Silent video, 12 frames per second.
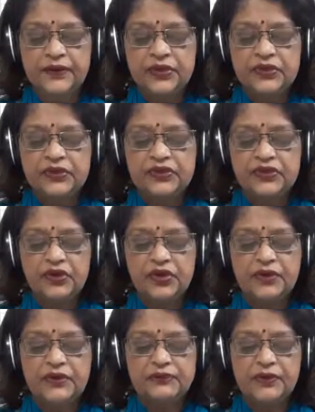
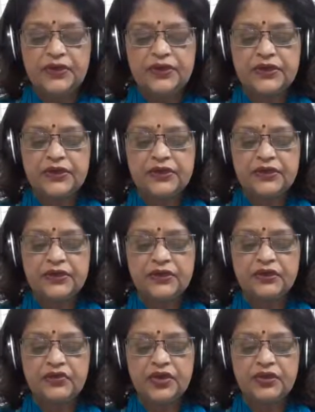Zerold smartly
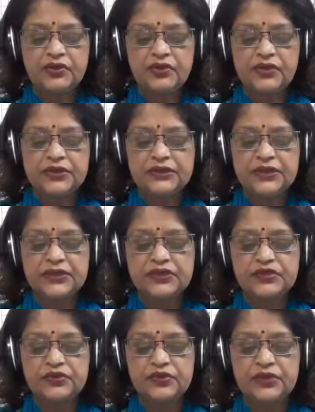concords a
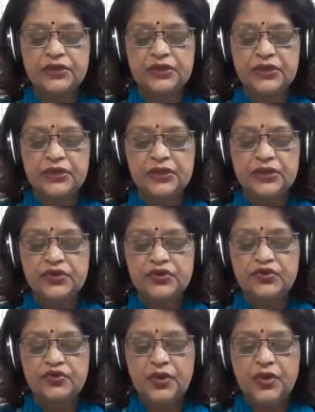story
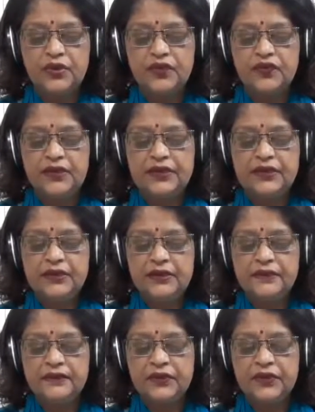to outwit the
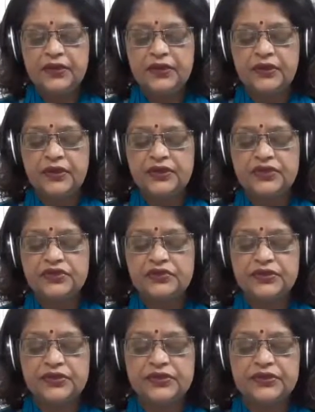
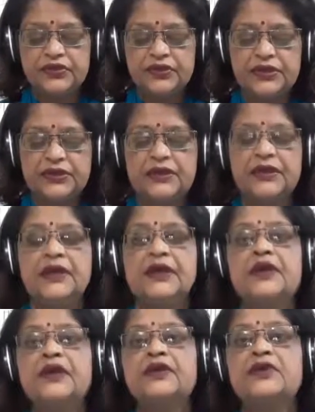intruder. So he
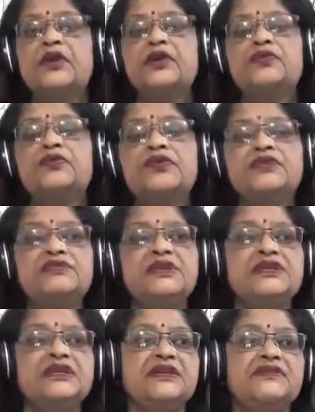concords
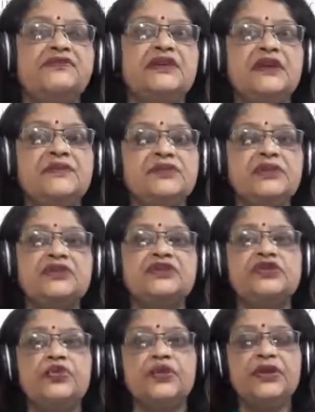means he frames a
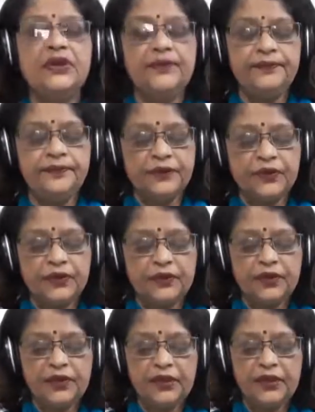story,
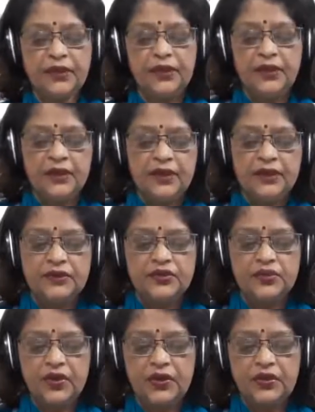okay,
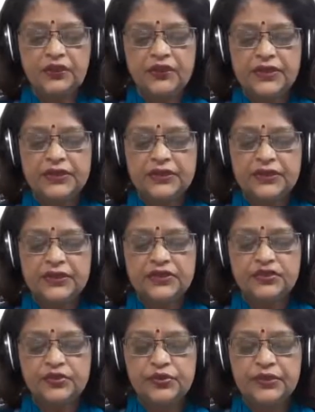to outwit the
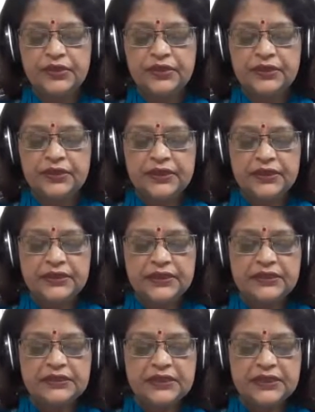intruder.
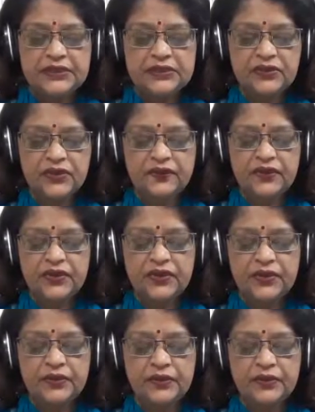The sense of
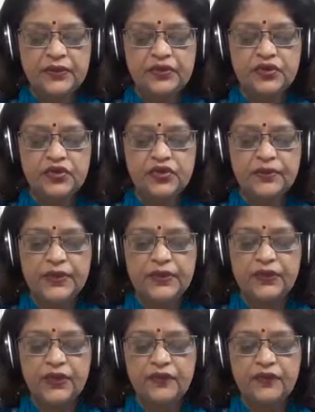the humor
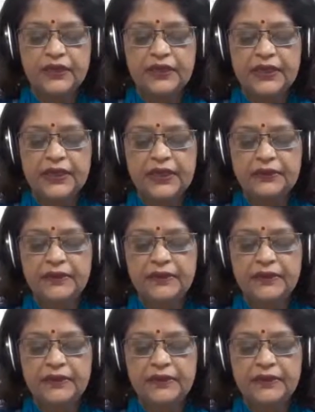often uh,